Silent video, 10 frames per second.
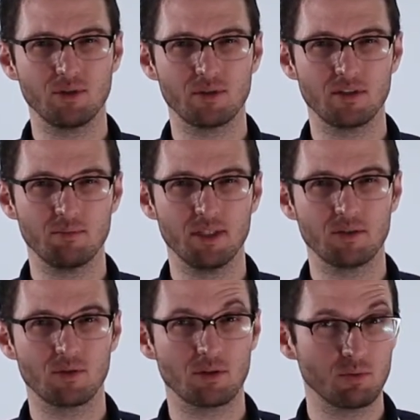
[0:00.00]
so this has been
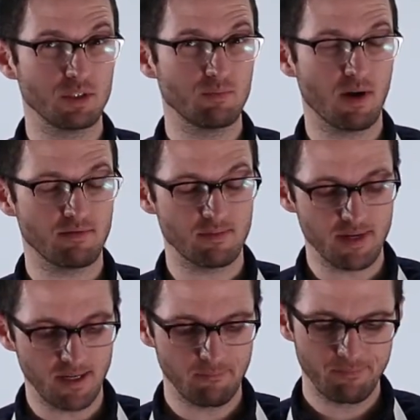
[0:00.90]
the sort of sweet spot for
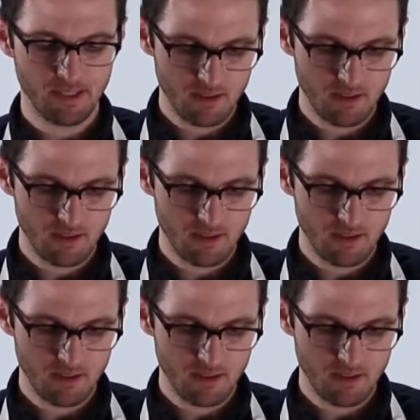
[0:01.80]
me.